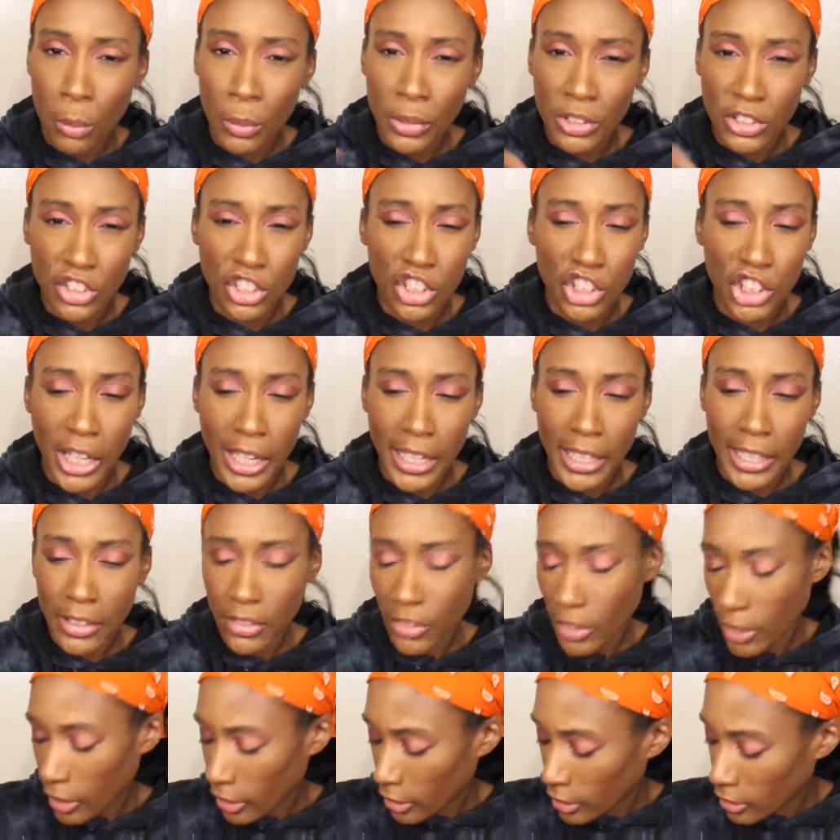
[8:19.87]
bunch of shady
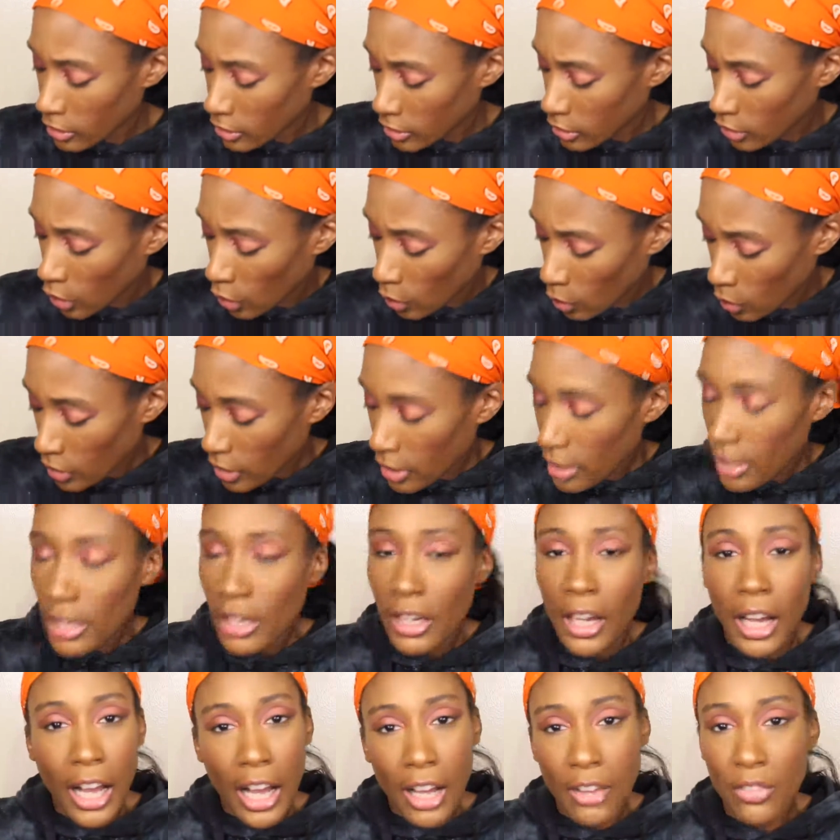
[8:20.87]
things. So
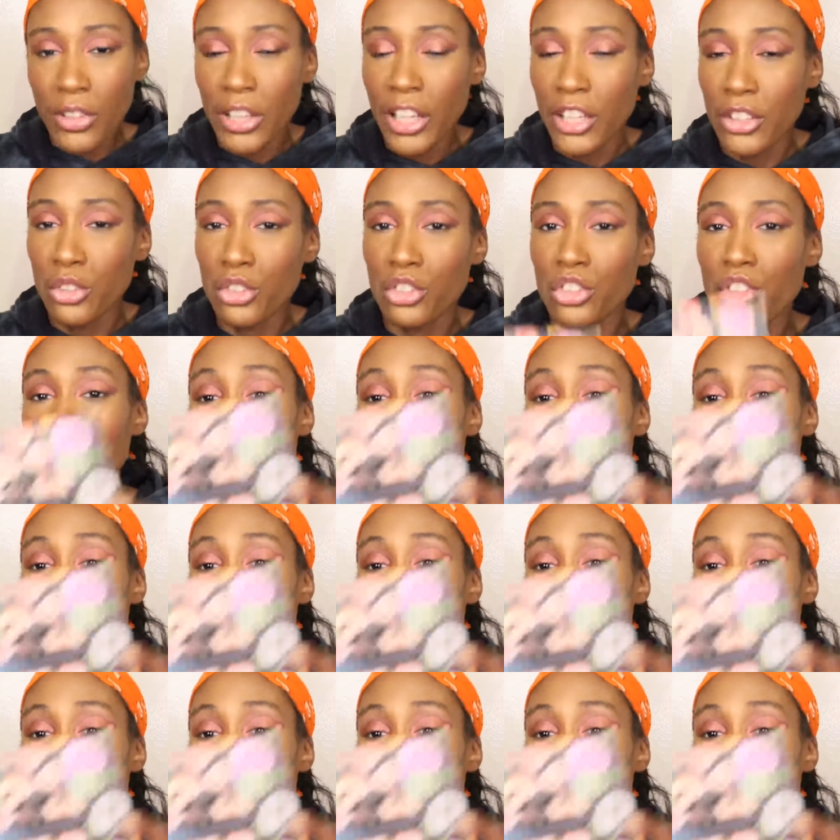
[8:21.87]
I feel like you should